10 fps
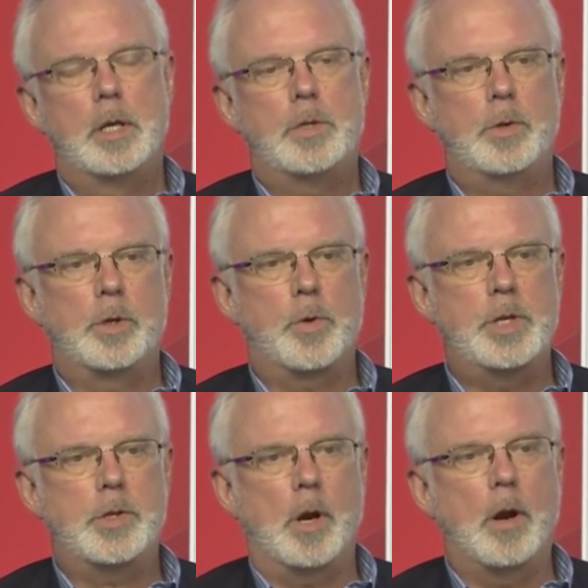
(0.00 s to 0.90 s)
to
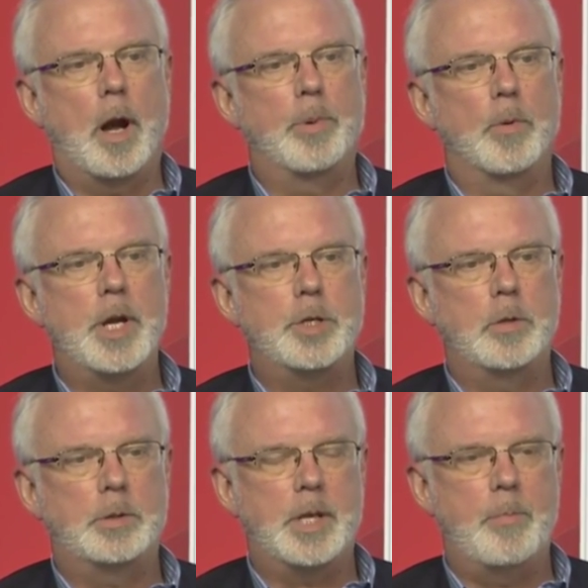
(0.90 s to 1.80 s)
increase our
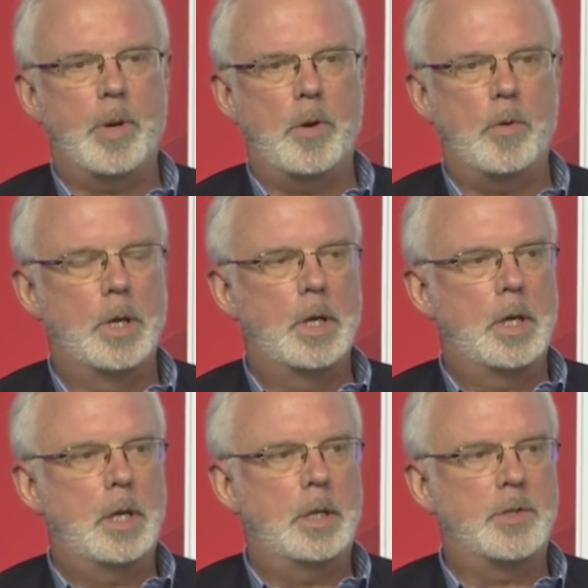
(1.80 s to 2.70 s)
operational tempo
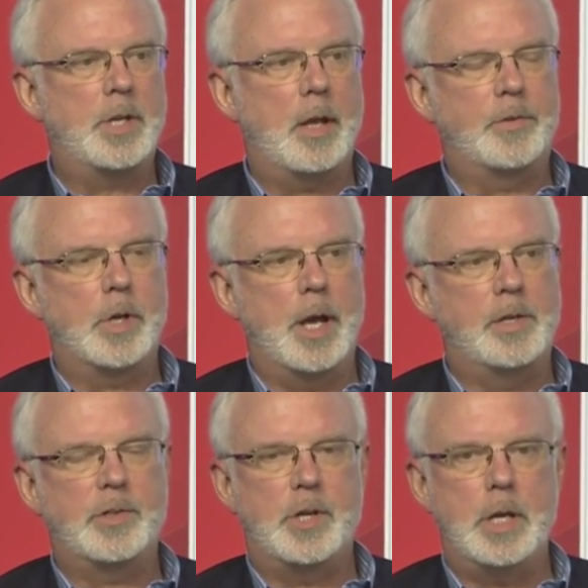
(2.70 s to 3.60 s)
in the South
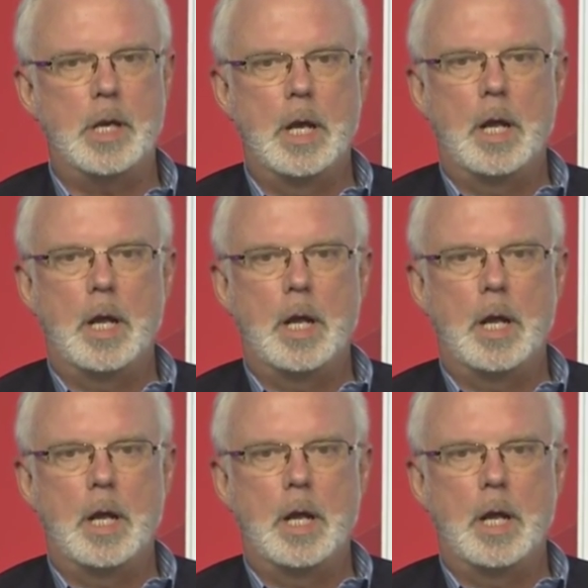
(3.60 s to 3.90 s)
China Sea,